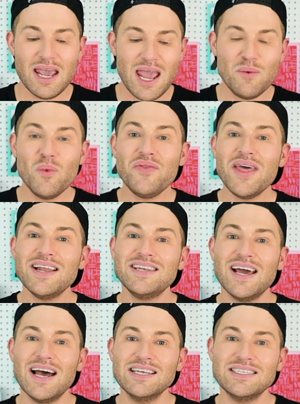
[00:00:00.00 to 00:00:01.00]
And what that
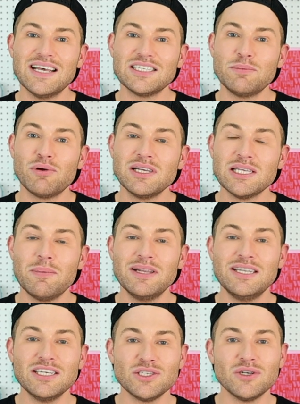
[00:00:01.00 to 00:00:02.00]
does is actually brings up
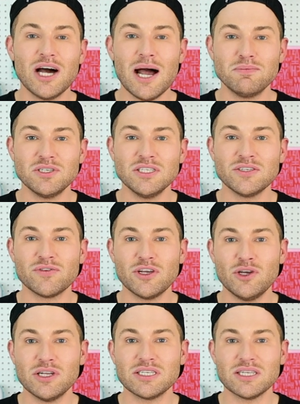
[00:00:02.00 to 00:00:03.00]
additional options for
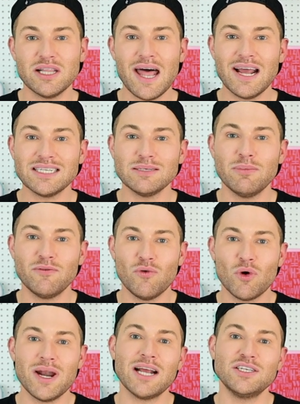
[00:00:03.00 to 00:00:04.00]
you to select
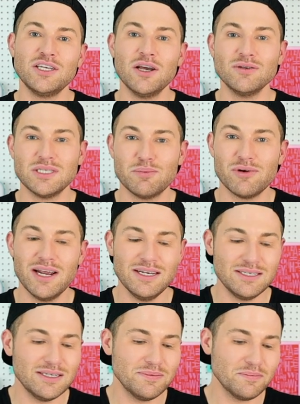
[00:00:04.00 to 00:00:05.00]
before it actually goes to
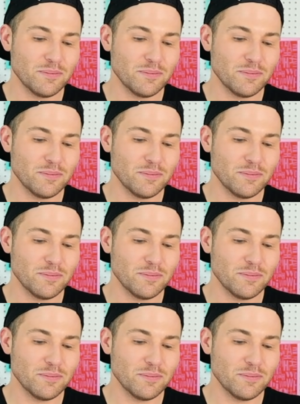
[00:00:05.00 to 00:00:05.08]
print.